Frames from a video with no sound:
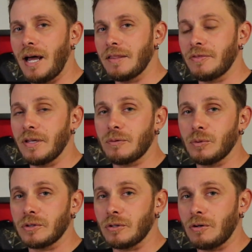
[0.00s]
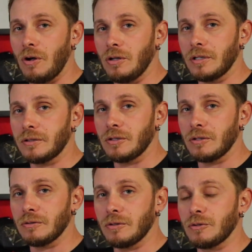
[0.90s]
I think what they're calling
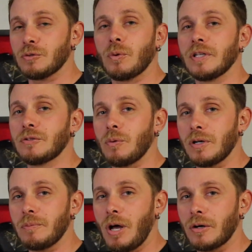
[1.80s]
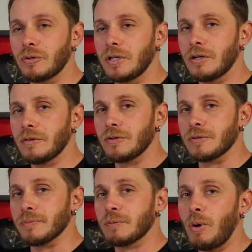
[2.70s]
their 2020 model year. There's
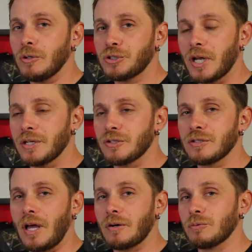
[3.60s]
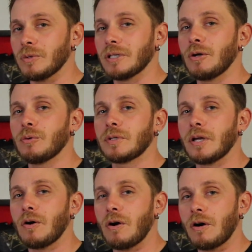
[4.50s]
some small changes. I don't really know what
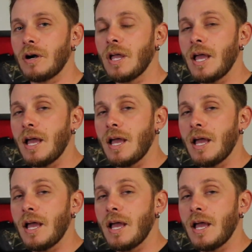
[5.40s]
they are.